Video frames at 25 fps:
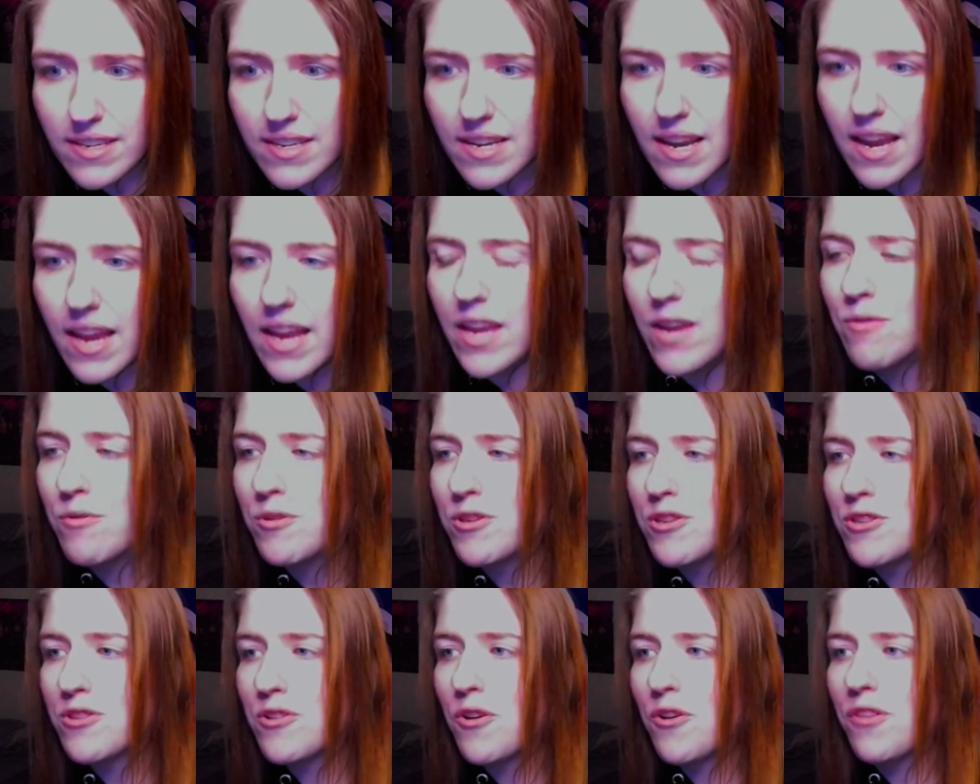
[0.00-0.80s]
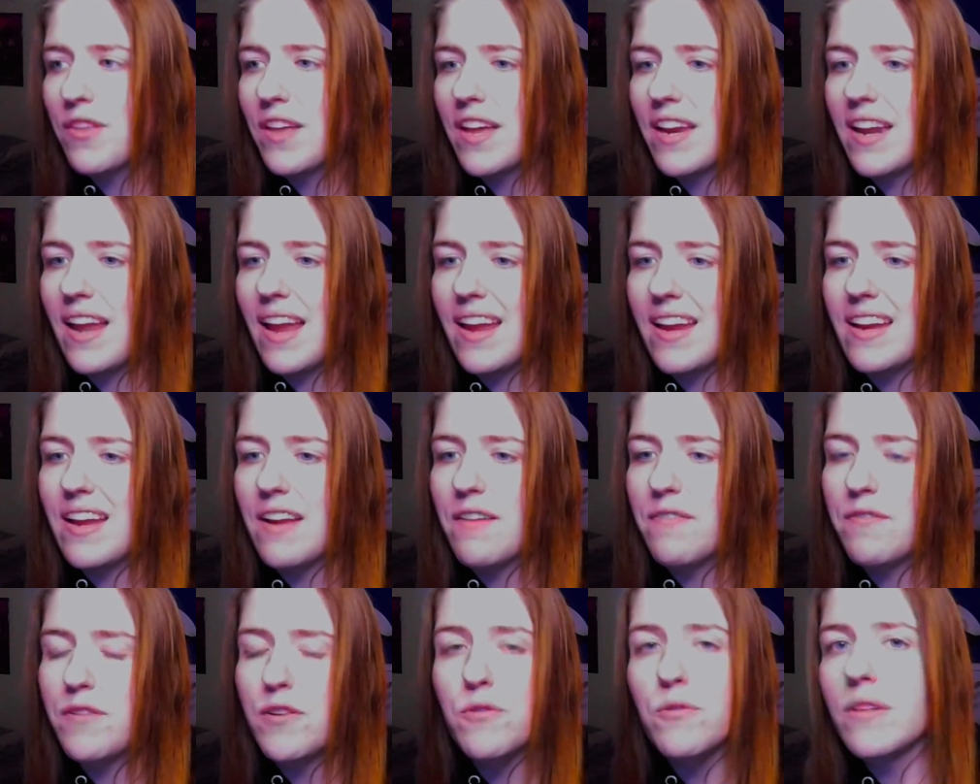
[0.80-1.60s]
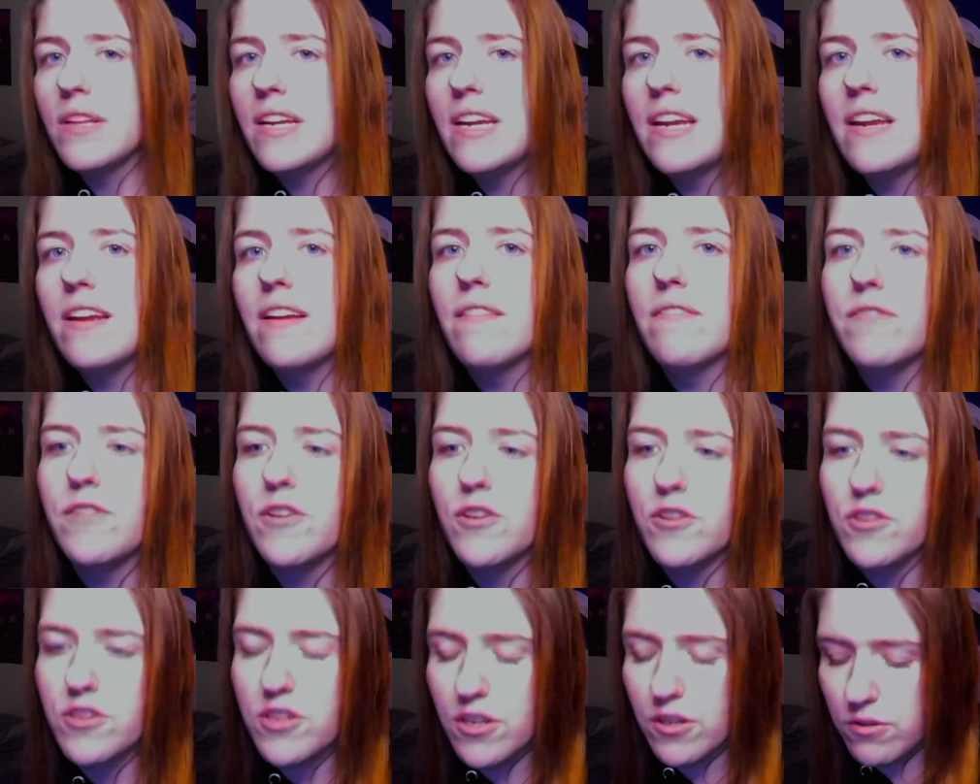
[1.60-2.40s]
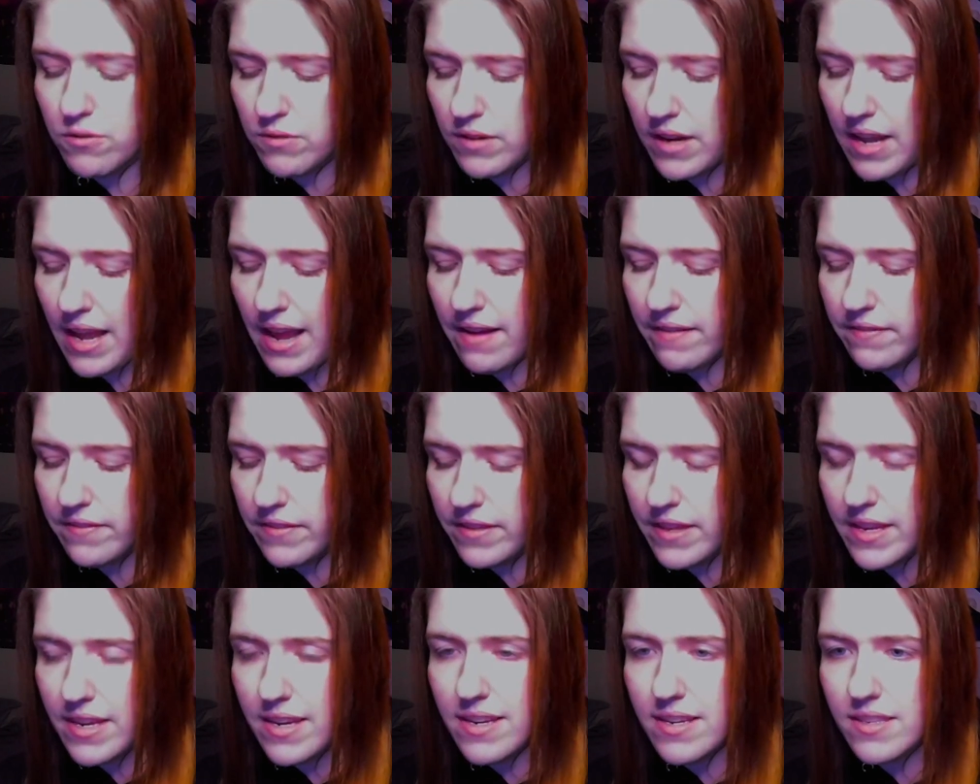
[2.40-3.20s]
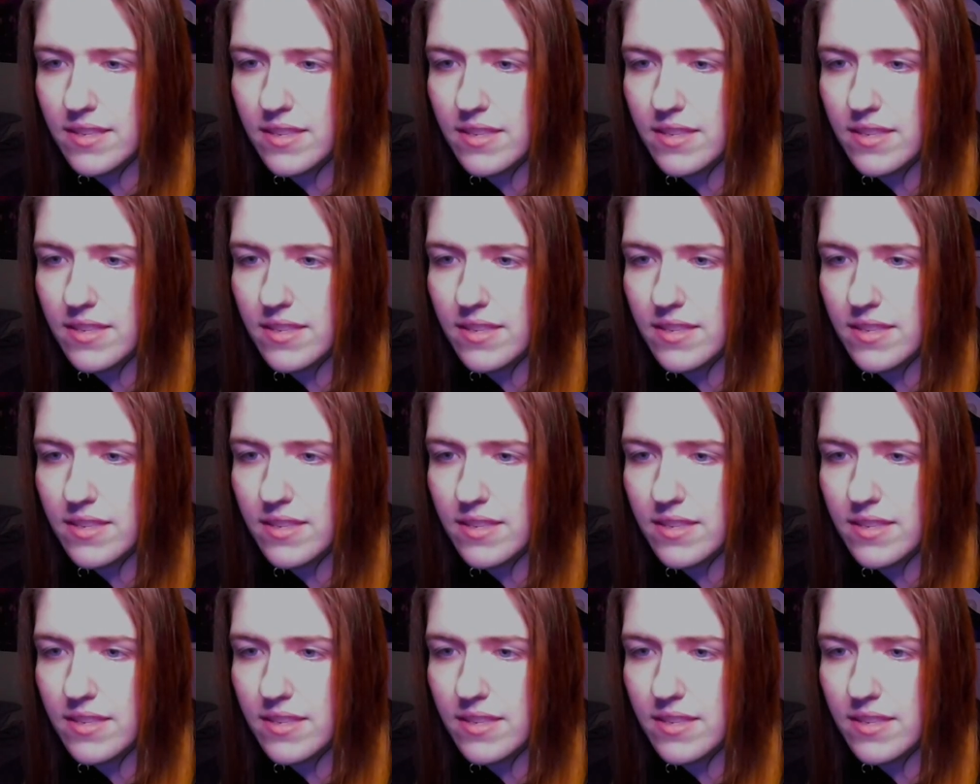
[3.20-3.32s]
He was told that, hey, if you leave, your children have these